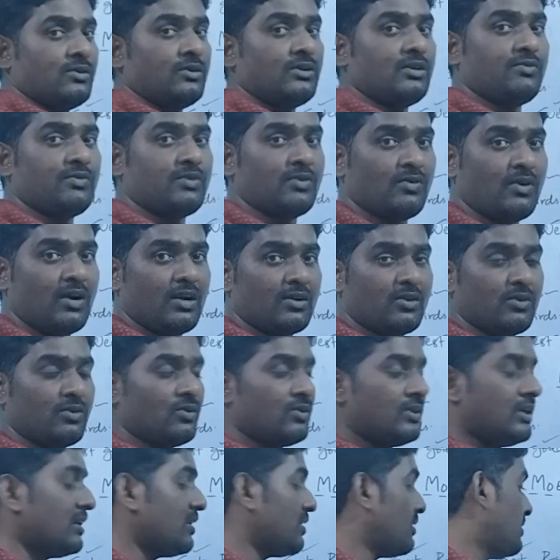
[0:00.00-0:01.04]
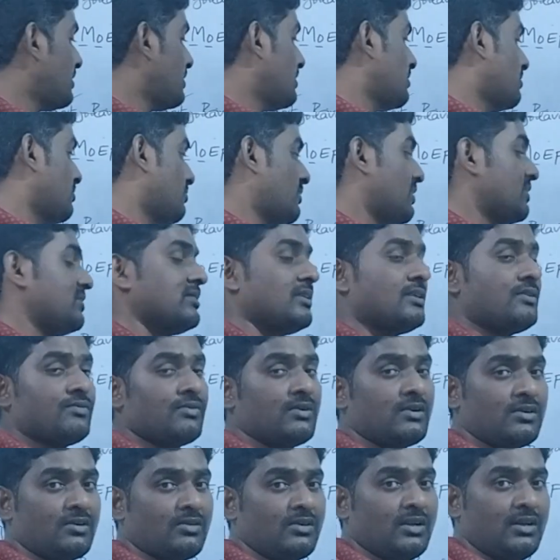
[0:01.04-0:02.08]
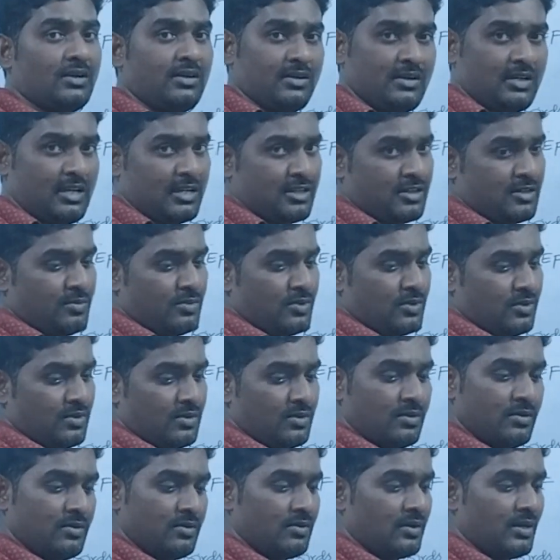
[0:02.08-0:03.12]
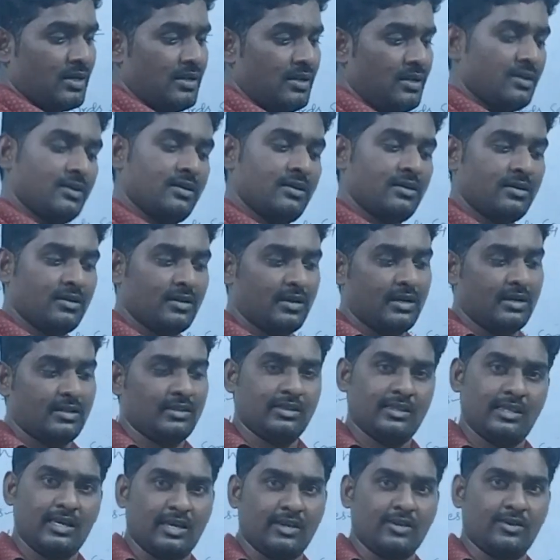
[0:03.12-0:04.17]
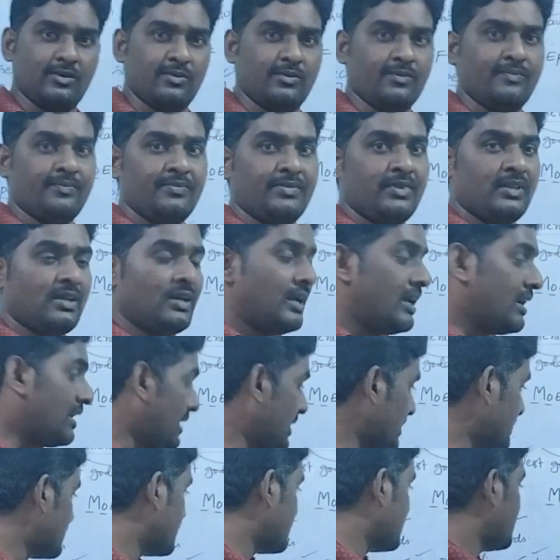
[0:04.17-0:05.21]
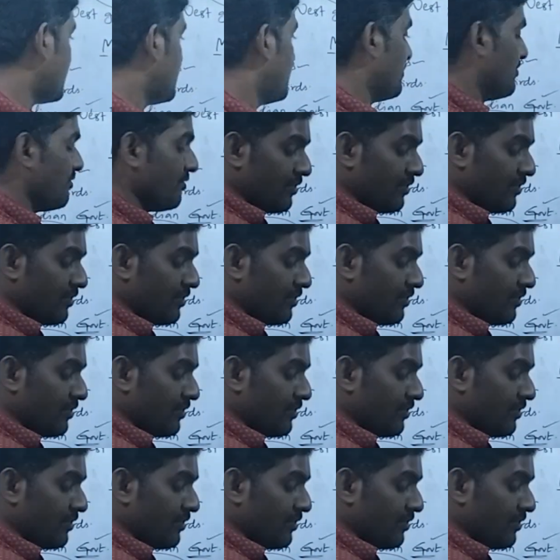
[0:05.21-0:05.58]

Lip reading: So if you want to know that, once refer to the textbook. Okay, right. Thank you. And next,